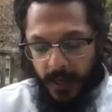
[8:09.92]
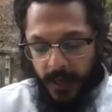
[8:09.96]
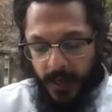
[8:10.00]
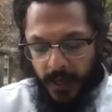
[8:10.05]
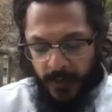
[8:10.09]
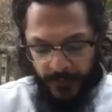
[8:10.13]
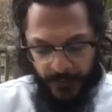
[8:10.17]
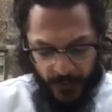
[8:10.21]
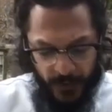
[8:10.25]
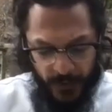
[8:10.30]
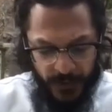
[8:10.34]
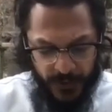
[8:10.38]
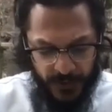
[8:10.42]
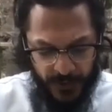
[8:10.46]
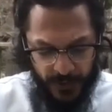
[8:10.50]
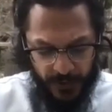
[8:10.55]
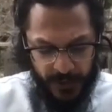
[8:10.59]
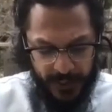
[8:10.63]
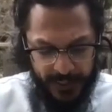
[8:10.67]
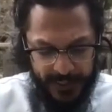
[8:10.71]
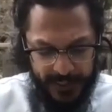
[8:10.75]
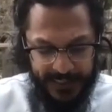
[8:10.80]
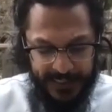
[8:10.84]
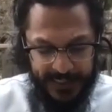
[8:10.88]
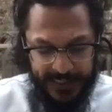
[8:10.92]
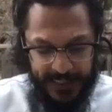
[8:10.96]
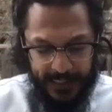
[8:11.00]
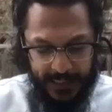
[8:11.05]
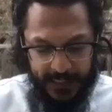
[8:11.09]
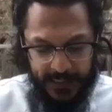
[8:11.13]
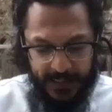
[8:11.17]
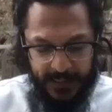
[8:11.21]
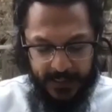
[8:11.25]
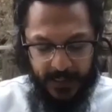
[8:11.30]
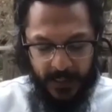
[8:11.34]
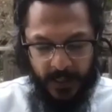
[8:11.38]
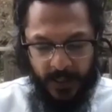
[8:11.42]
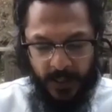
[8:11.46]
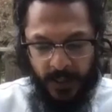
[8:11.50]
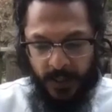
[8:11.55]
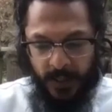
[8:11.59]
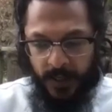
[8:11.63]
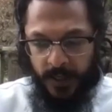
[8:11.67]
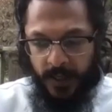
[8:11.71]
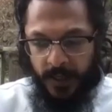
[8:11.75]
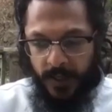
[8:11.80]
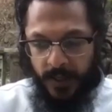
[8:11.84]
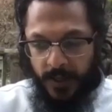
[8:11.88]
In verse 36,
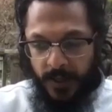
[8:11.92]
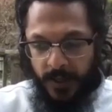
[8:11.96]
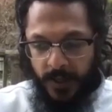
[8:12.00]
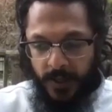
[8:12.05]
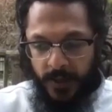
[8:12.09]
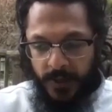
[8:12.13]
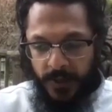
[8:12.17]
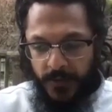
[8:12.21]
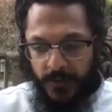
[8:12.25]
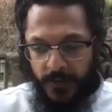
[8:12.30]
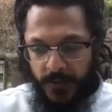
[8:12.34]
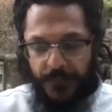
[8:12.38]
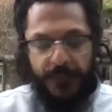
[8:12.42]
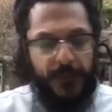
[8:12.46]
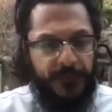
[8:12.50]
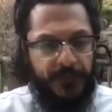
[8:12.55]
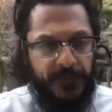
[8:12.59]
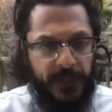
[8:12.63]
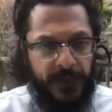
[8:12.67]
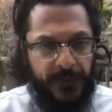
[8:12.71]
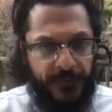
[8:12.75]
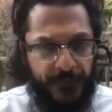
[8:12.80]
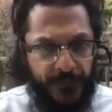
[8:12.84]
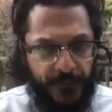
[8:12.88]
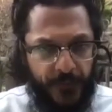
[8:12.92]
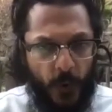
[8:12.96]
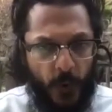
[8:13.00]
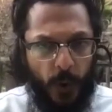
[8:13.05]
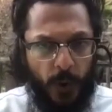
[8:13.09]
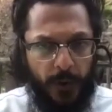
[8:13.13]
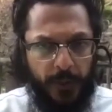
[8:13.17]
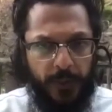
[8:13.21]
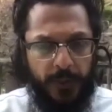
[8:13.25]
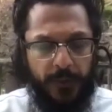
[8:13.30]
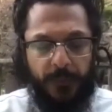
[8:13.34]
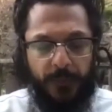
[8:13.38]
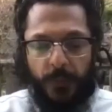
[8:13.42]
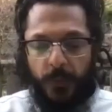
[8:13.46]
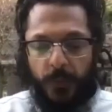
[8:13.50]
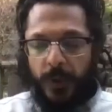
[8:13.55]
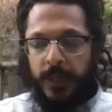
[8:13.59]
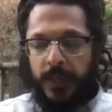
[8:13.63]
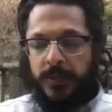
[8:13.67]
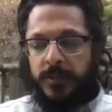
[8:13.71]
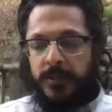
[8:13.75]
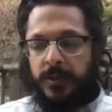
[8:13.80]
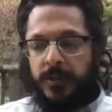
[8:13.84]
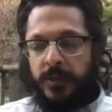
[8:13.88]
the 54th
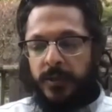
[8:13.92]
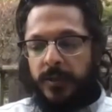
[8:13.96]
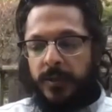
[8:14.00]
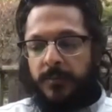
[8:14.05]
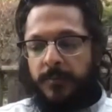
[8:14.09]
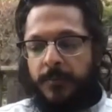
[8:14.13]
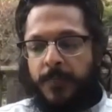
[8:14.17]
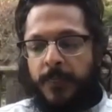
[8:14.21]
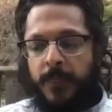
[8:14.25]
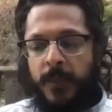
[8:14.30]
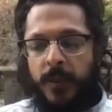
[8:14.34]
pointer,